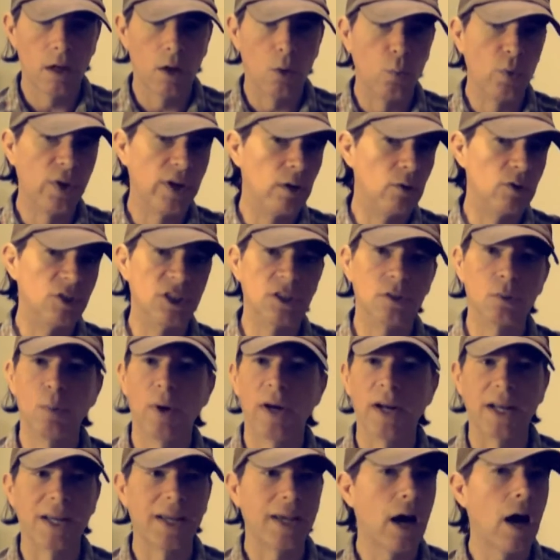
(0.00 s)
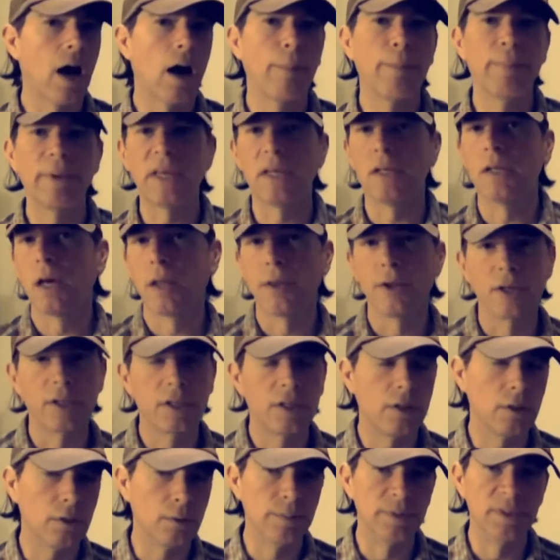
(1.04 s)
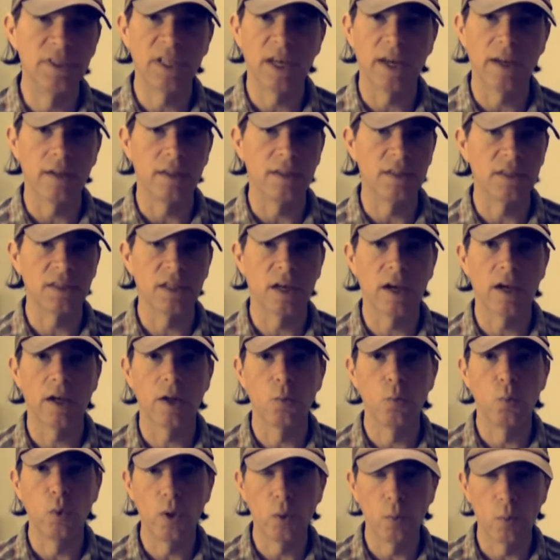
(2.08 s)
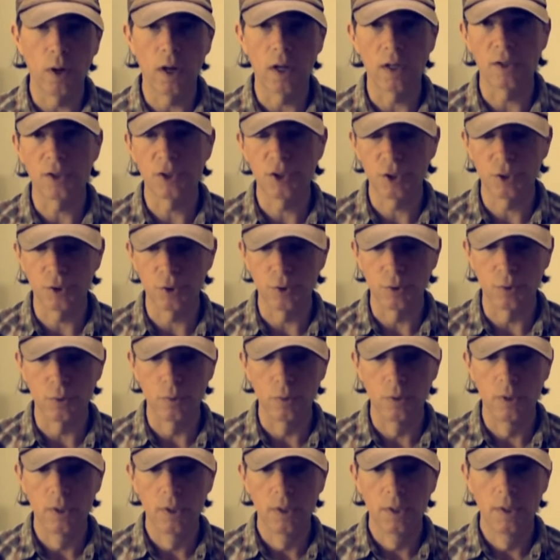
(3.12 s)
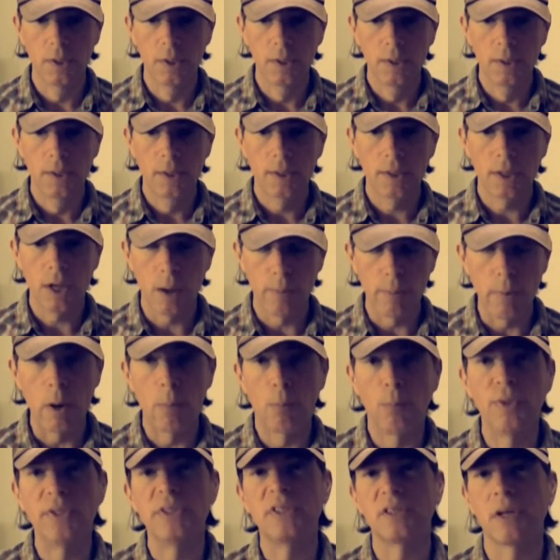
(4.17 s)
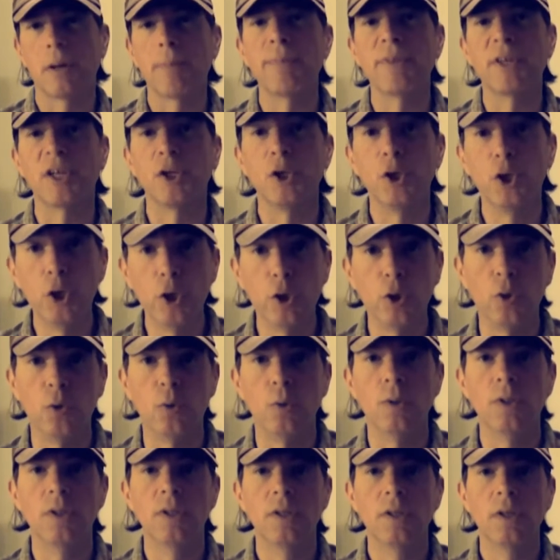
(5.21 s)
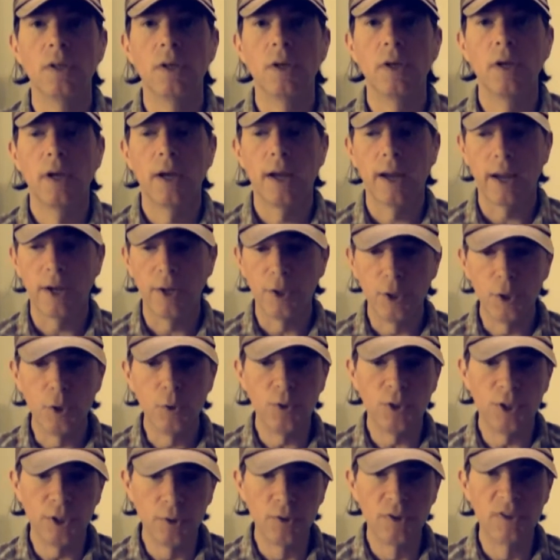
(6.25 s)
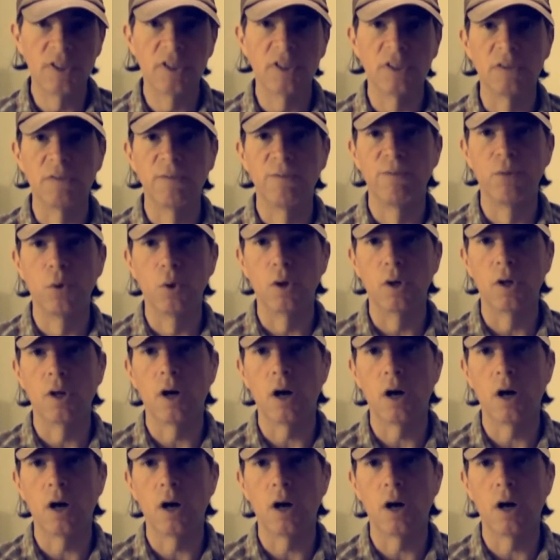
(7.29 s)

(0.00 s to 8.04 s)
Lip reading: We don't just want to copy another CubeSat design. We want to come up with something new and new uses for